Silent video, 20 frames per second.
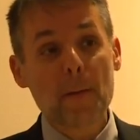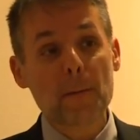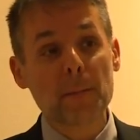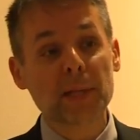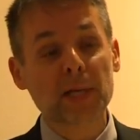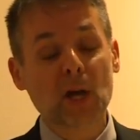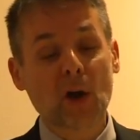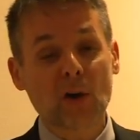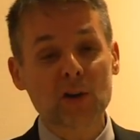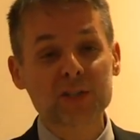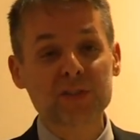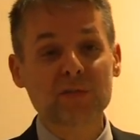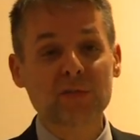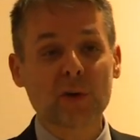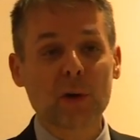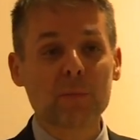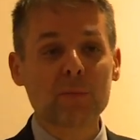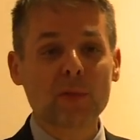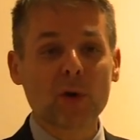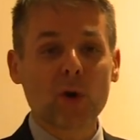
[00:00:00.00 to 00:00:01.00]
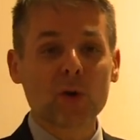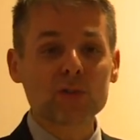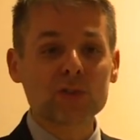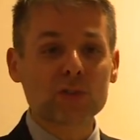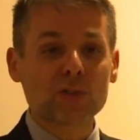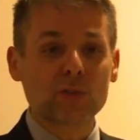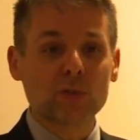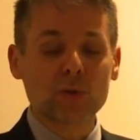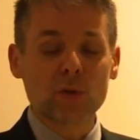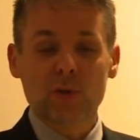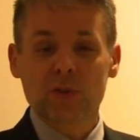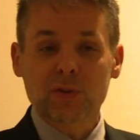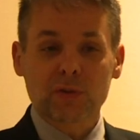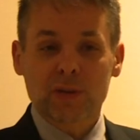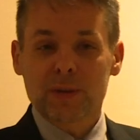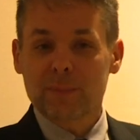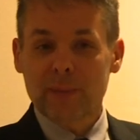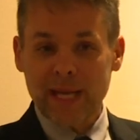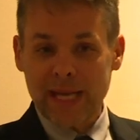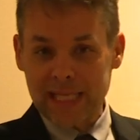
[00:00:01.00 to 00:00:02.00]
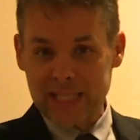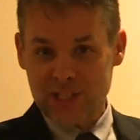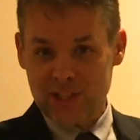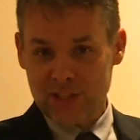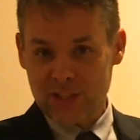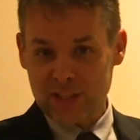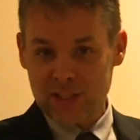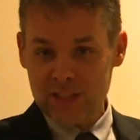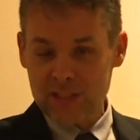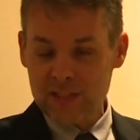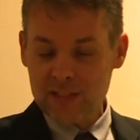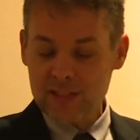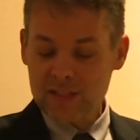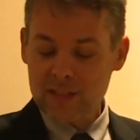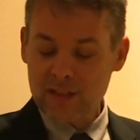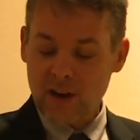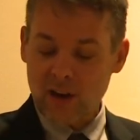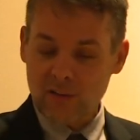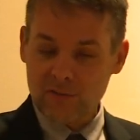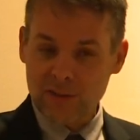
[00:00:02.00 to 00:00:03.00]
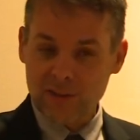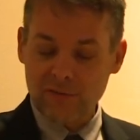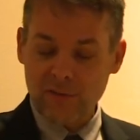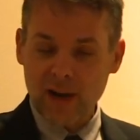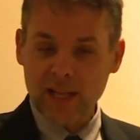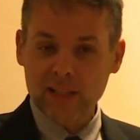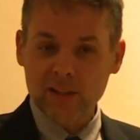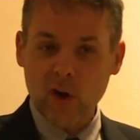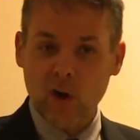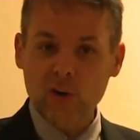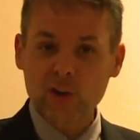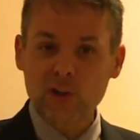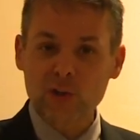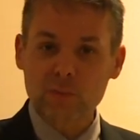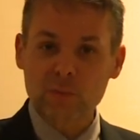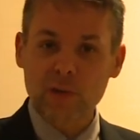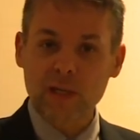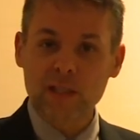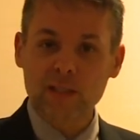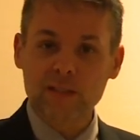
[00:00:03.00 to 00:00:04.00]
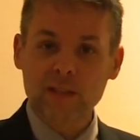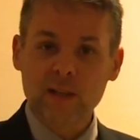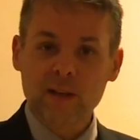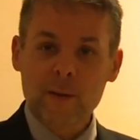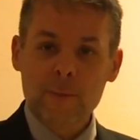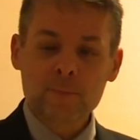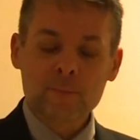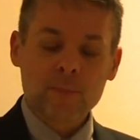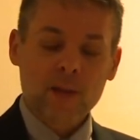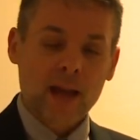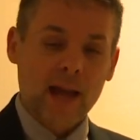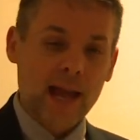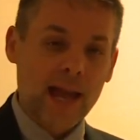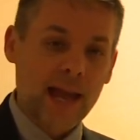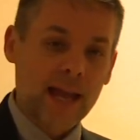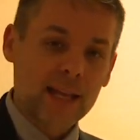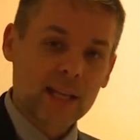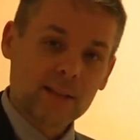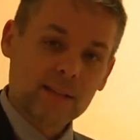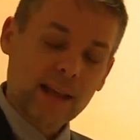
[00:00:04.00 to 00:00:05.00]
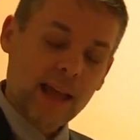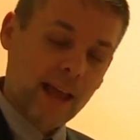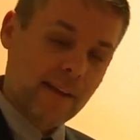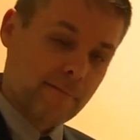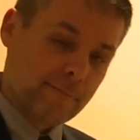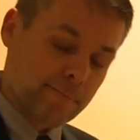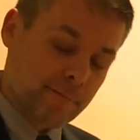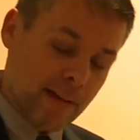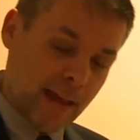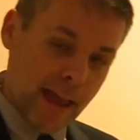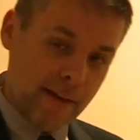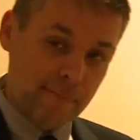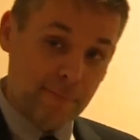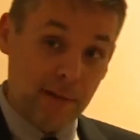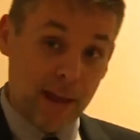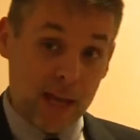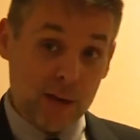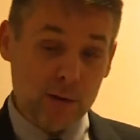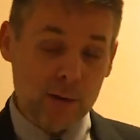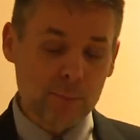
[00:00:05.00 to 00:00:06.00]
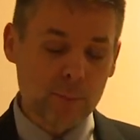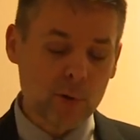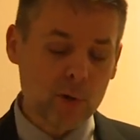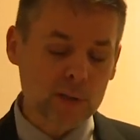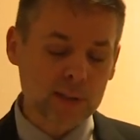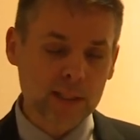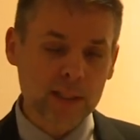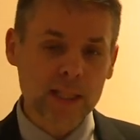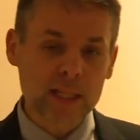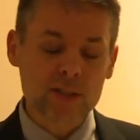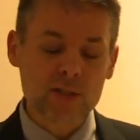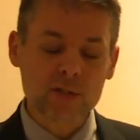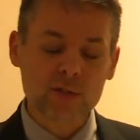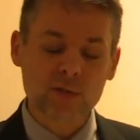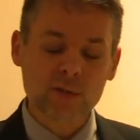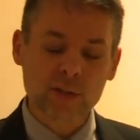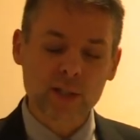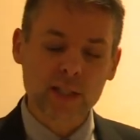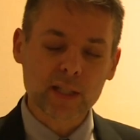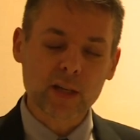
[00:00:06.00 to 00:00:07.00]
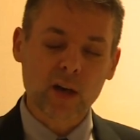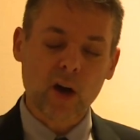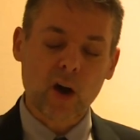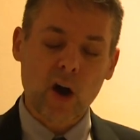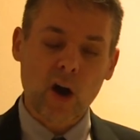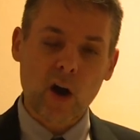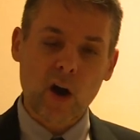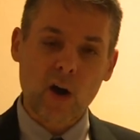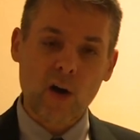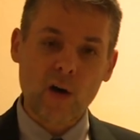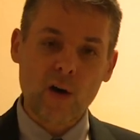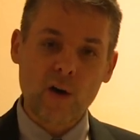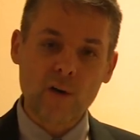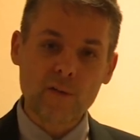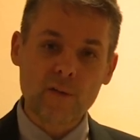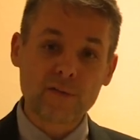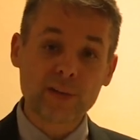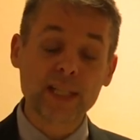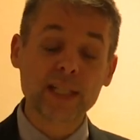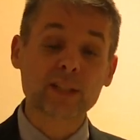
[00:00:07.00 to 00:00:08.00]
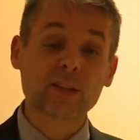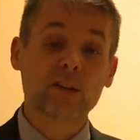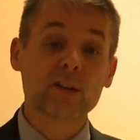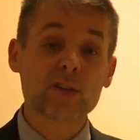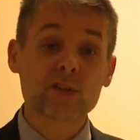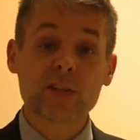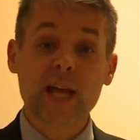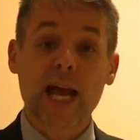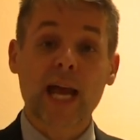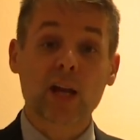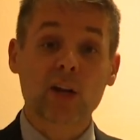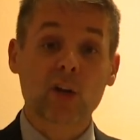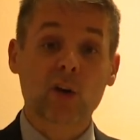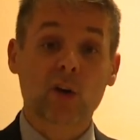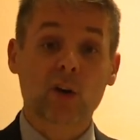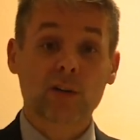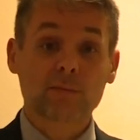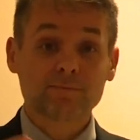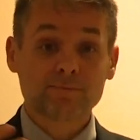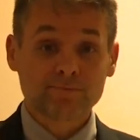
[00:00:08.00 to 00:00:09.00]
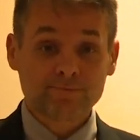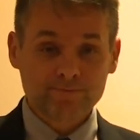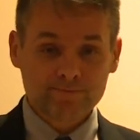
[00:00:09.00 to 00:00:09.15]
because from those two, three pages of the final document, a, a, a very important history of interreligious dialogue